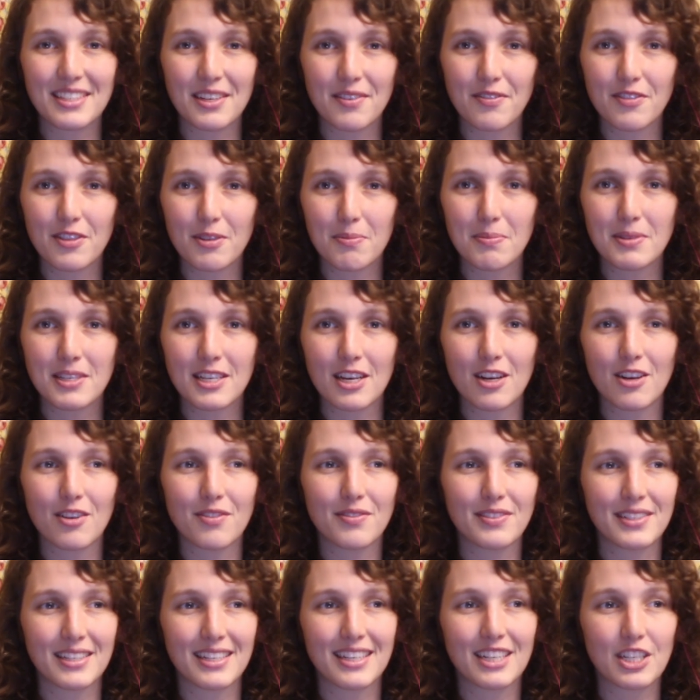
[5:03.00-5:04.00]
of
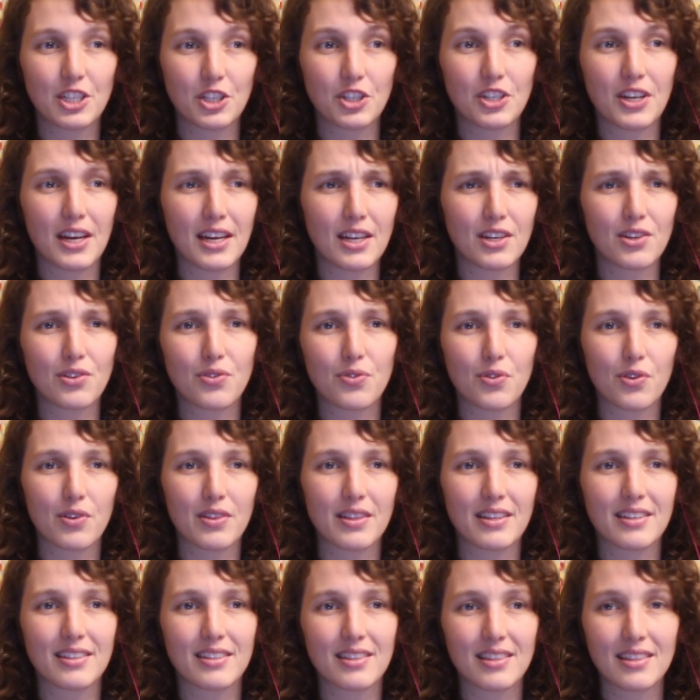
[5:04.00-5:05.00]
themselves in exchange for
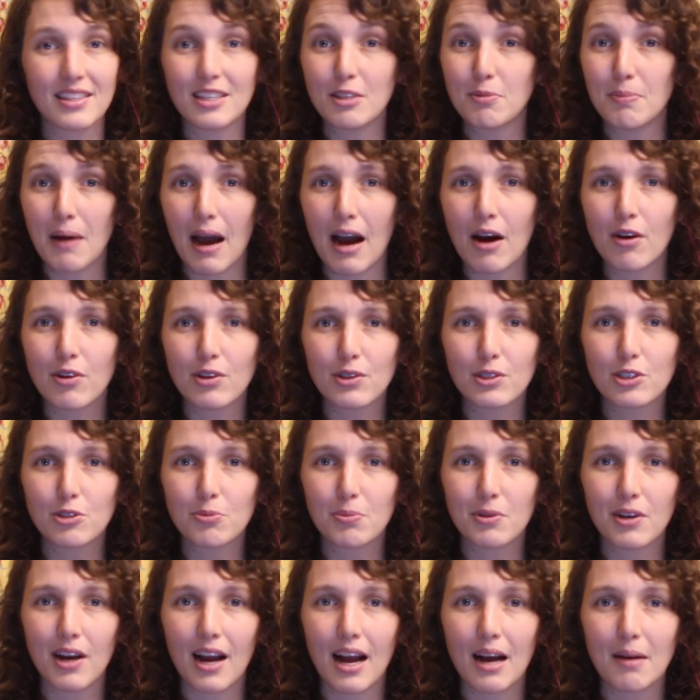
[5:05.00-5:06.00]
these powers,
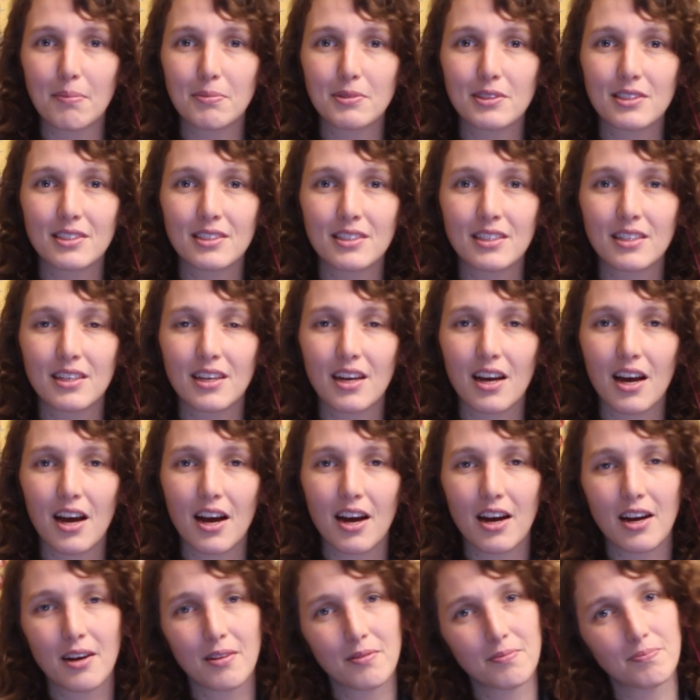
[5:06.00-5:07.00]
perhaps.
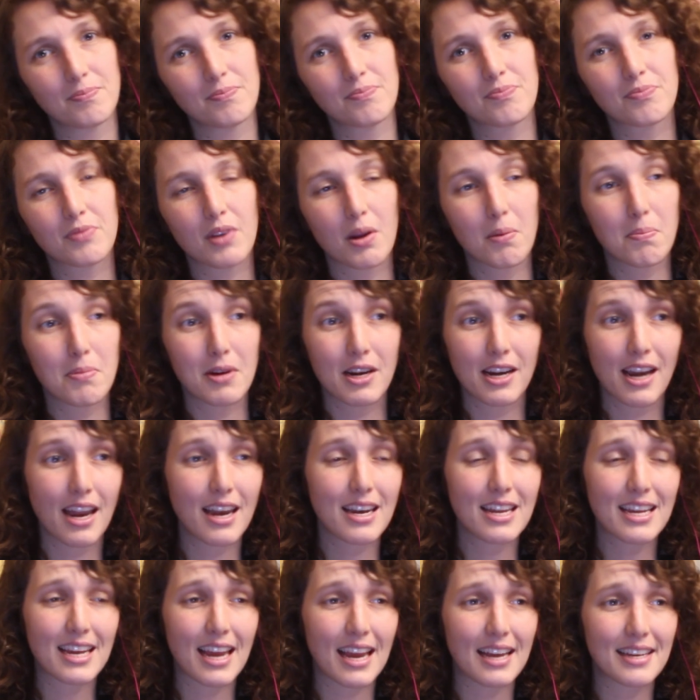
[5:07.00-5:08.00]
But in
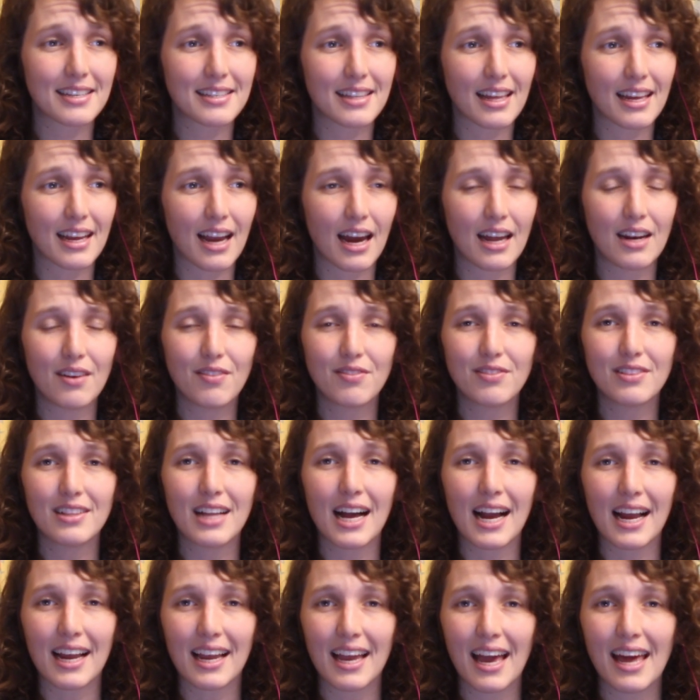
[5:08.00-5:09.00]
any case, they kind of
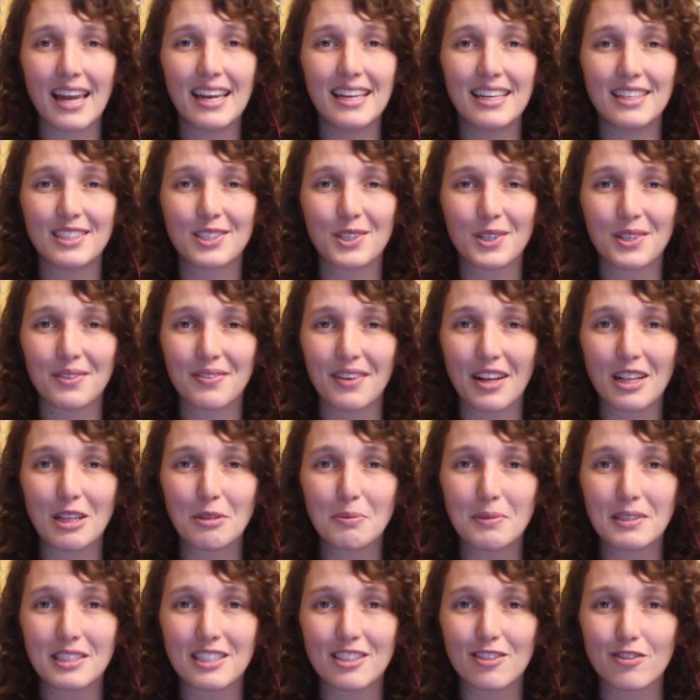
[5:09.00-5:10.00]
lack any sort of
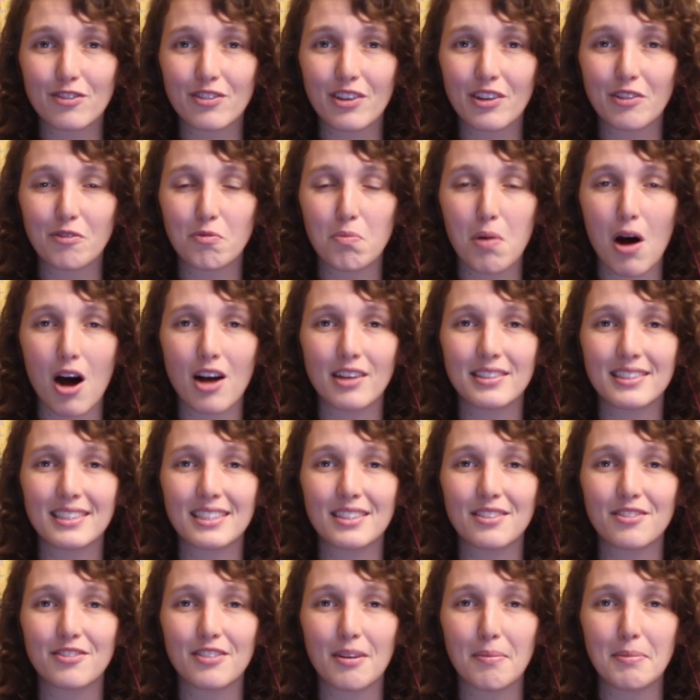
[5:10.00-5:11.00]
elements of
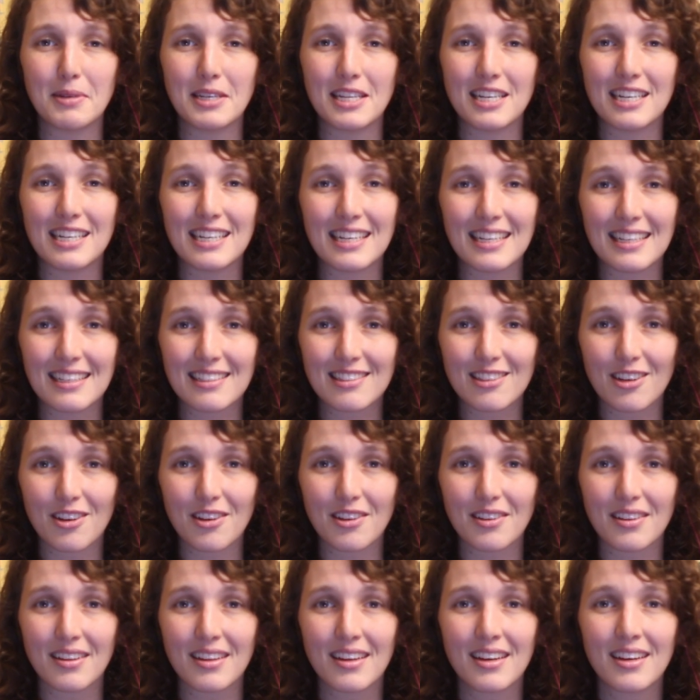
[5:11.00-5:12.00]
positive femininity. It's
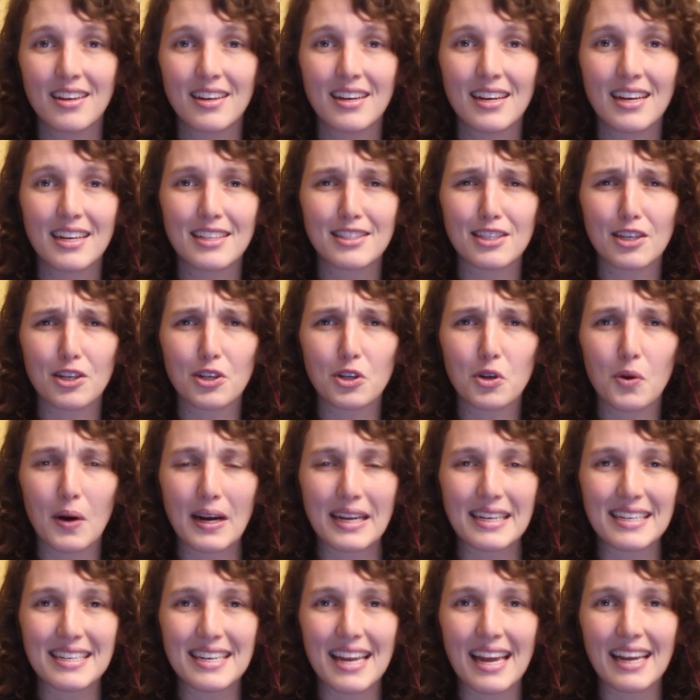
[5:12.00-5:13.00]
all
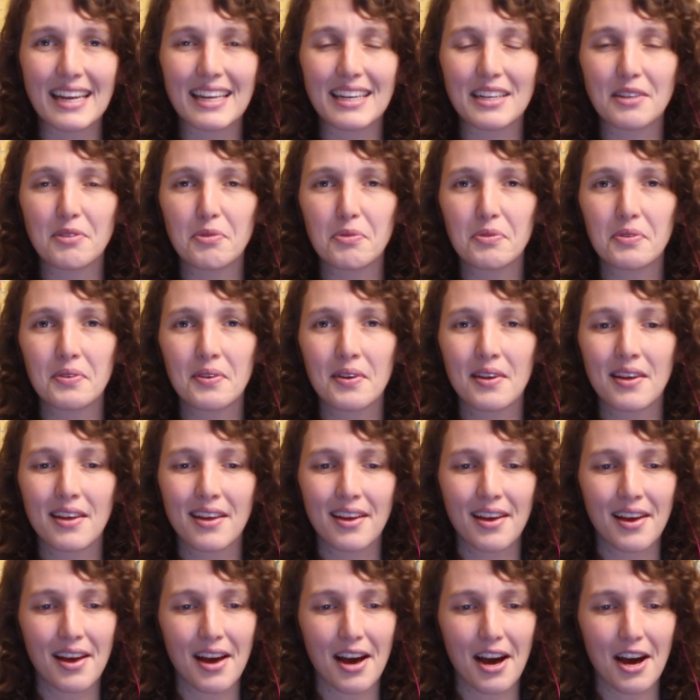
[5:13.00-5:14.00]
quite negative.
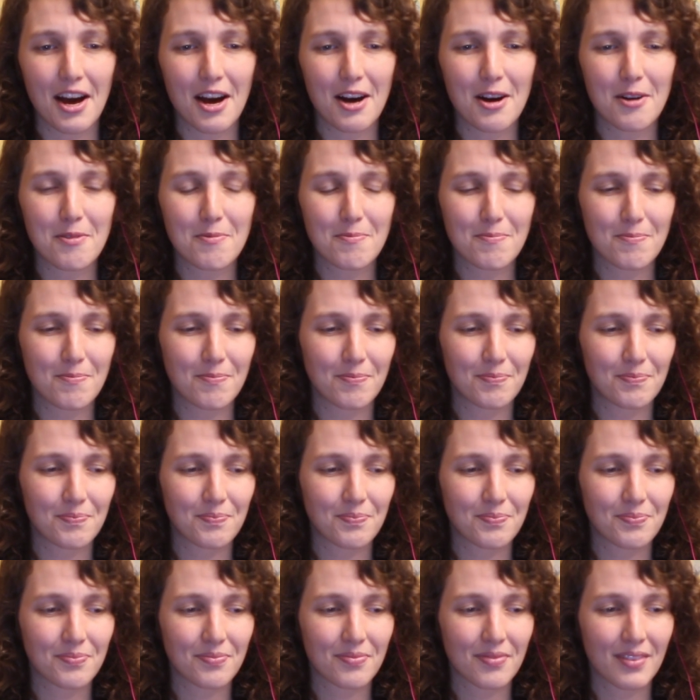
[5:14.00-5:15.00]
And
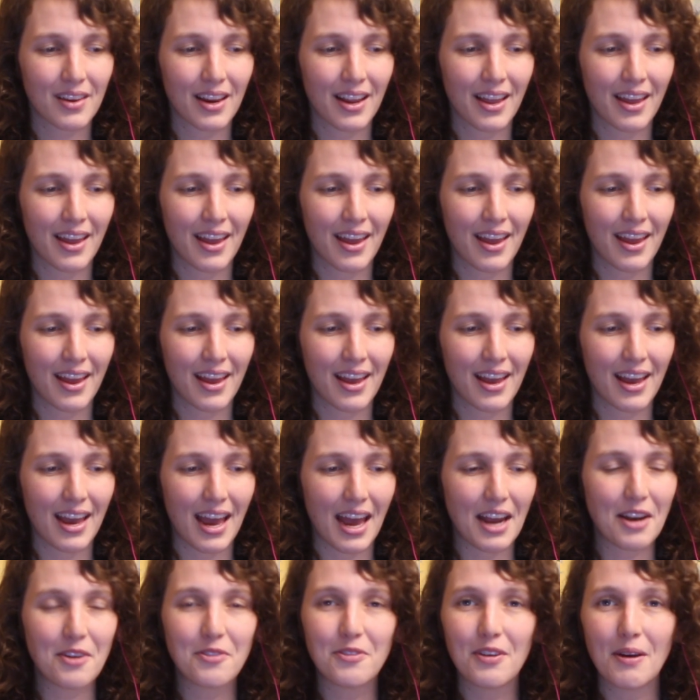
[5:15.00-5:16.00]

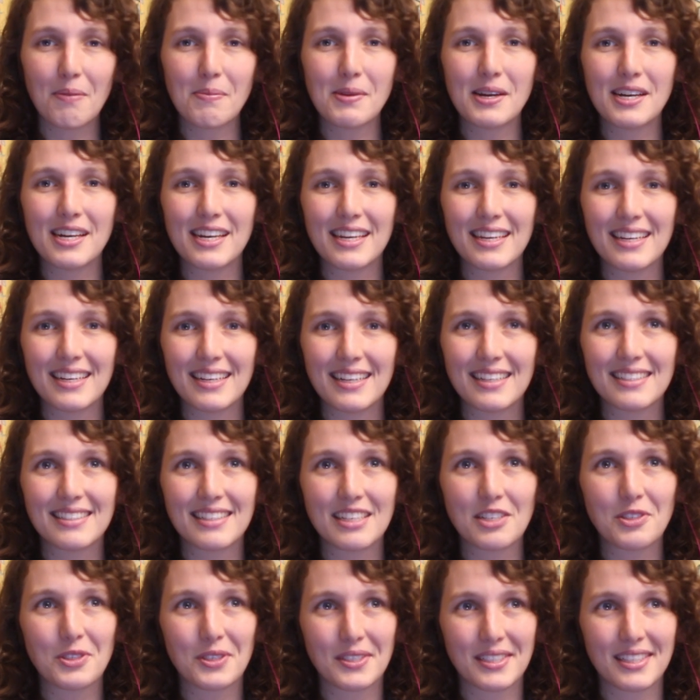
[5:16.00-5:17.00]
femininity is
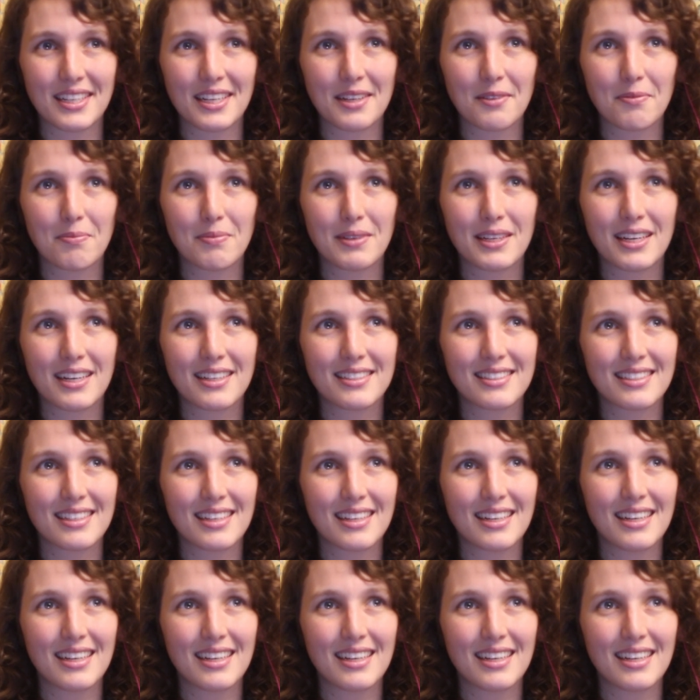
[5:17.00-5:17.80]
interesting because